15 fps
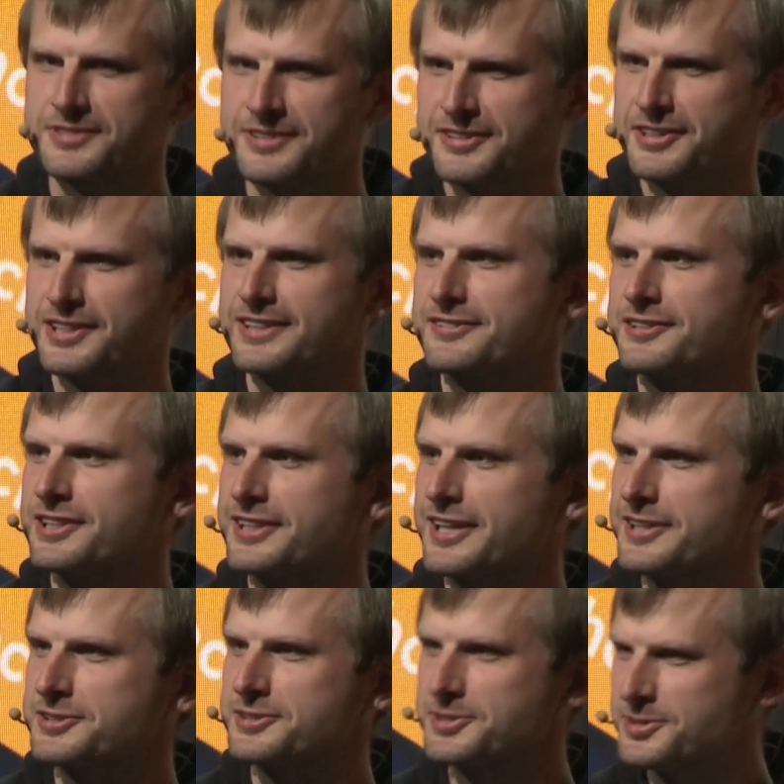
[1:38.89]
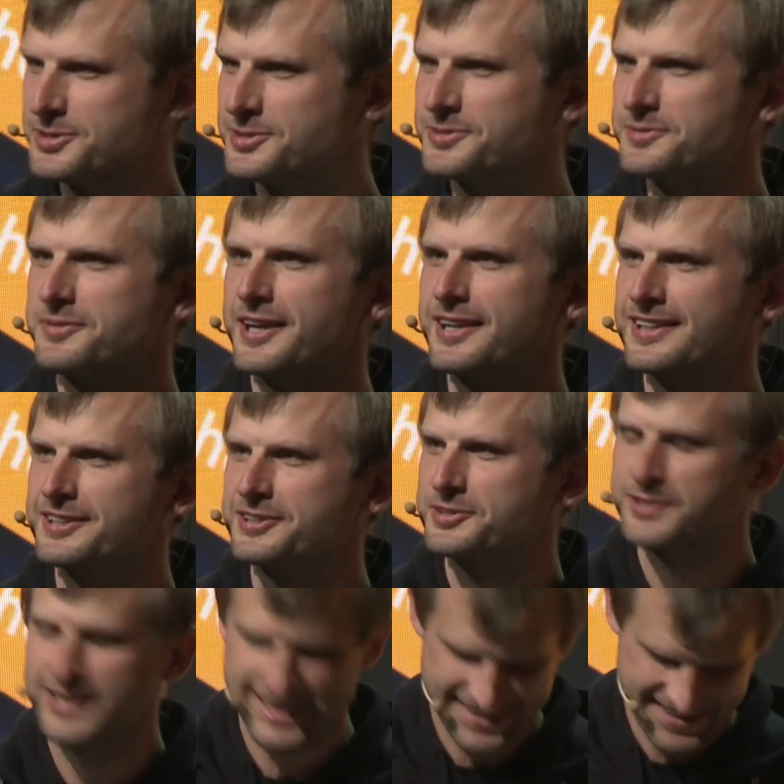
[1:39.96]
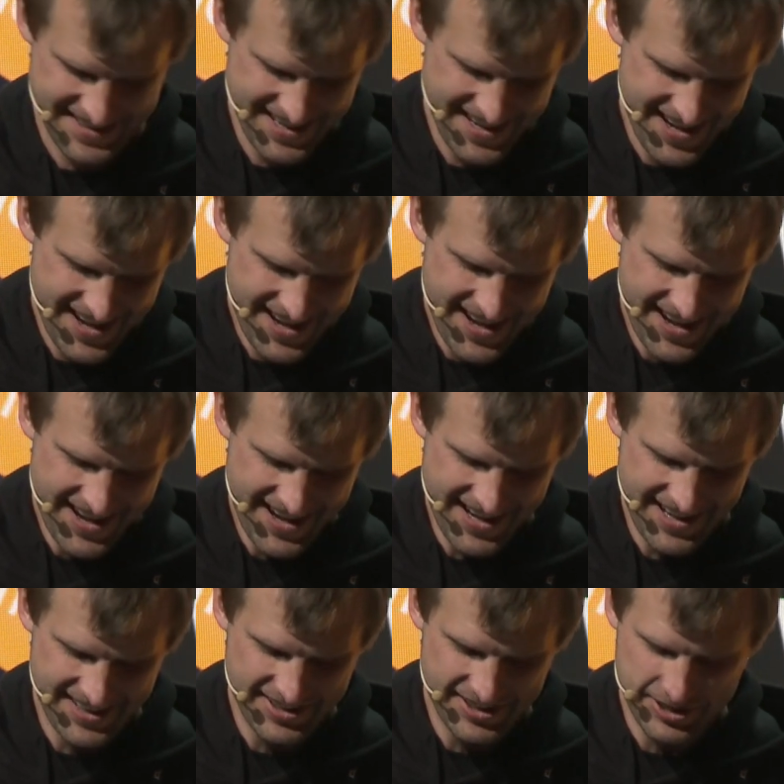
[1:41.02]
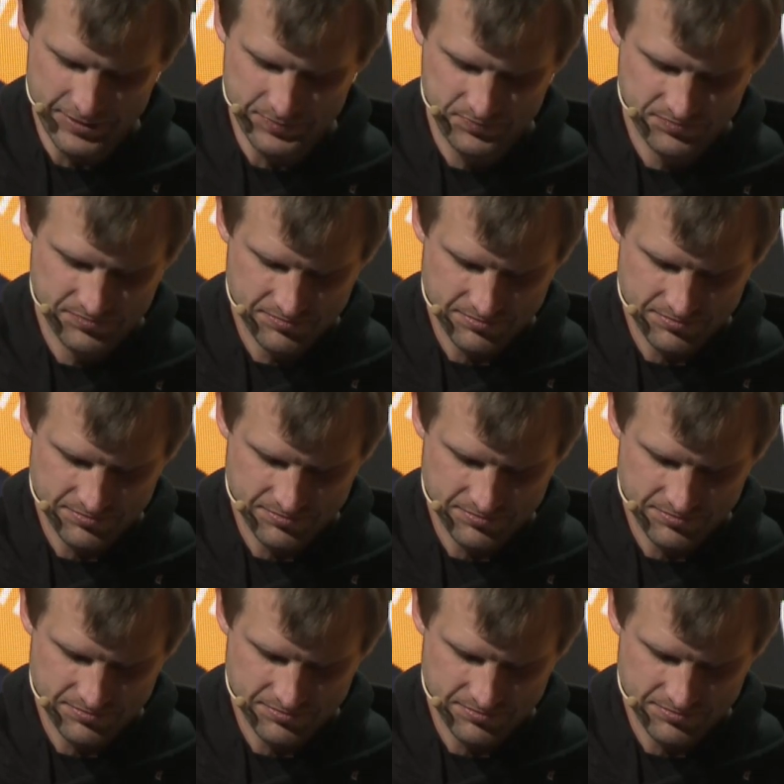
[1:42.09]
Really nice to finally do that. And